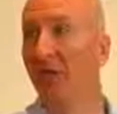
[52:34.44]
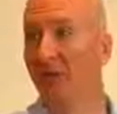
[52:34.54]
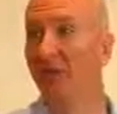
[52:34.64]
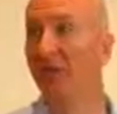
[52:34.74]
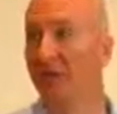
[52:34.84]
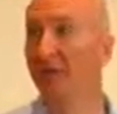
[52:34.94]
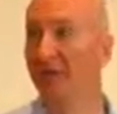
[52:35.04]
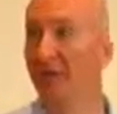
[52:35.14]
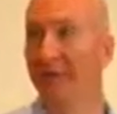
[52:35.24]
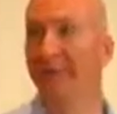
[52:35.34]

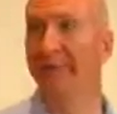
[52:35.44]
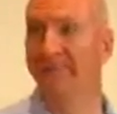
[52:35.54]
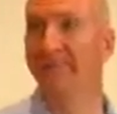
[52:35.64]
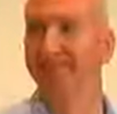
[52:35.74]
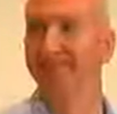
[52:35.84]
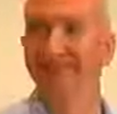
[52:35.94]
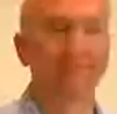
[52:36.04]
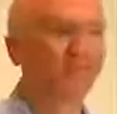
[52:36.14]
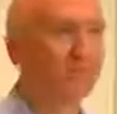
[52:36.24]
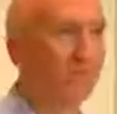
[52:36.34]
controversial it might be.
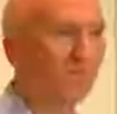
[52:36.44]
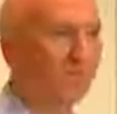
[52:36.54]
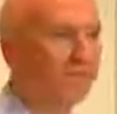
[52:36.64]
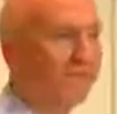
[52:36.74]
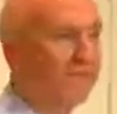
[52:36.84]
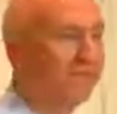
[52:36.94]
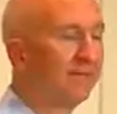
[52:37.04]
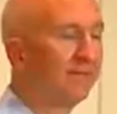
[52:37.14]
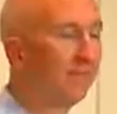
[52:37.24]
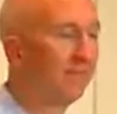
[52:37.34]
Yes?